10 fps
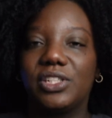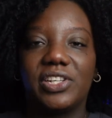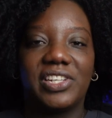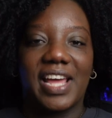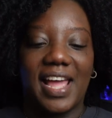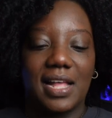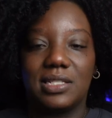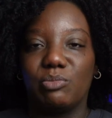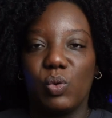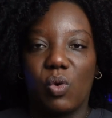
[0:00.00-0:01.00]
good. I had
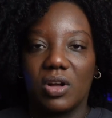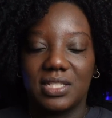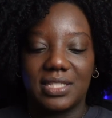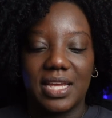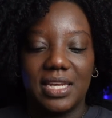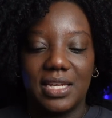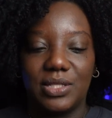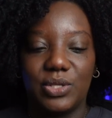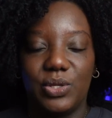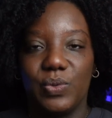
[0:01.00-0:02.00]
some rewards that I needed
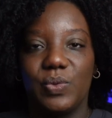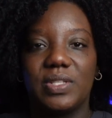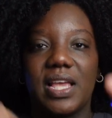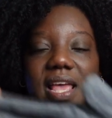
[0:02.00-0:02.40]
to use.